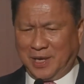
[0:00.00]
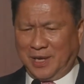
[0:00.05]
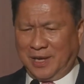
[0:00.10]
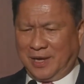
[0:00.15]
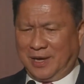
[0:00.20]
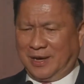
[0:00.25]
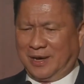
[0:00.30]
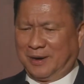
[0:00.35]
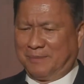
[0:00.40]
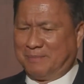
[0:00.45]

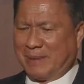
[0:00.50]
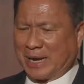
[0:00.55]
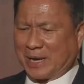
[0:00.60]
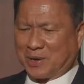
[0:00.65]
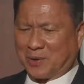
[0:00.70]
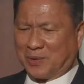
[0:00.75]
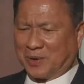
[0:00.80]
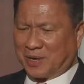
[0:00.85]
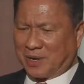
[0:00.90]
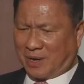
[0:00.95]
a
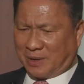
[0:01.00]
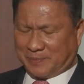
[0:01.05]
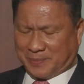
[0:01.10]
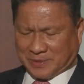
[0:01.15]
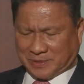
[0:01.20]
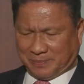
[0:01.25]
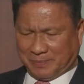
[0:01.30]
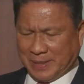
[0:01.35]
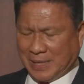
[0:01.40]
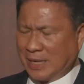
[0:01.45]
macro
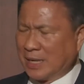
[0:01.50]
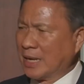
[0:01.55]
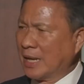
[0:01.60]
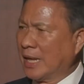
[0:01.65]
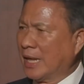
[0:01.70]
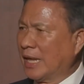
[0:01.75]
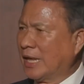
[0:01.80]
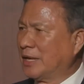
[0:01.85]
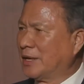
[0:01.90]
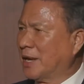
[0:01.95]

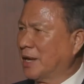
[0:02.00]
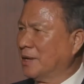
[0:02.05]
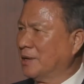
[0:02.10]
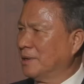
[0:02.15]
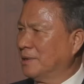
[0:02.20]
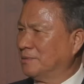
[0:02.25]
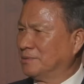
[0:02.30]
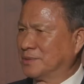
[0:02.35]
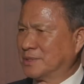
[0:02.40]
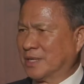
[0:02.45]
stability. You
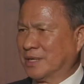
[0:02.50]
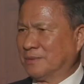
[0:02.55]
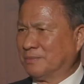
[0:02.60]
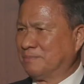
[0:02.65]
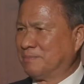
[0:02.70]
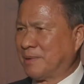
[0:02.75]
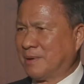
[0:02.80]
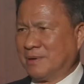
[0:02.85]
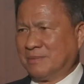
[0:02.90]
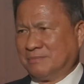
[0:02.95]
have a
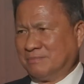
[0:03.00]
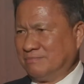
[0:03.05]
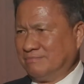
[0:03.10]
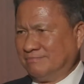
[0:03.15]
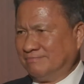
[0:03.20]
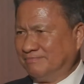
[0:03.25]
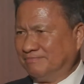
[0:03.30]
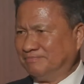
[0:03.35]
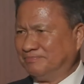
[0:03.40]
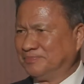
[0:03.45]
pro
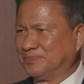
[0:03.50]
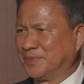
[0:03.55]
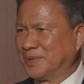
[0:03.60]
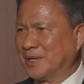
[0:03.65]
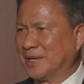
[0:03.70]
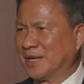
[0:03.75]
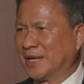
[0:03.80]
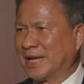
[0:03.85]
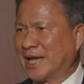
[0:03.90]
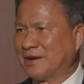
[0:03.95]

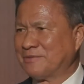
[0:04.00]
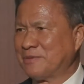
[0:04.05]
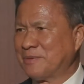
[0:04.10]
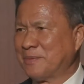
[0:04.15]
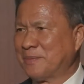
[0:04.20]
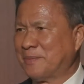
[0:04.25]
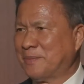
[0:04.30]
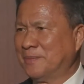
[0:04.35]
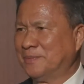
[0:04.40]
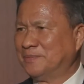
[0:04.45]

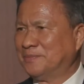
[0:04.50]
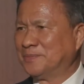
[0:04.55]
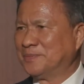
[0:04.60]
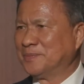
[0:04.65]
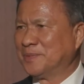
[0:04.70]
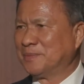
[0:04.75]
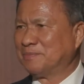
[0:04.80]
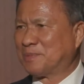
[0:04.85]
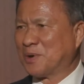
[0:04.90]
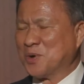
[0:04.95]

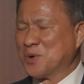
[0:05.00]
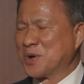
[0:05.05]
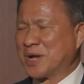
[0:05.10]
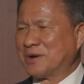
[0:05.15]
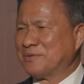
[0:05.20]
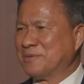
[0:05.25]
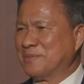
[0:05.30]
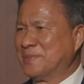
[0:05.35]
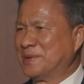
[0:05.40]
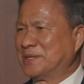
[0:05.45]
government,
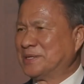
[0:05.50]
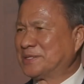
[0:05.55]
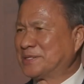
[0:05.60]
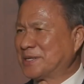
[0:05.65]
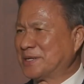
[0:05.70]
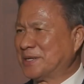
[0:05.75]
pro-government,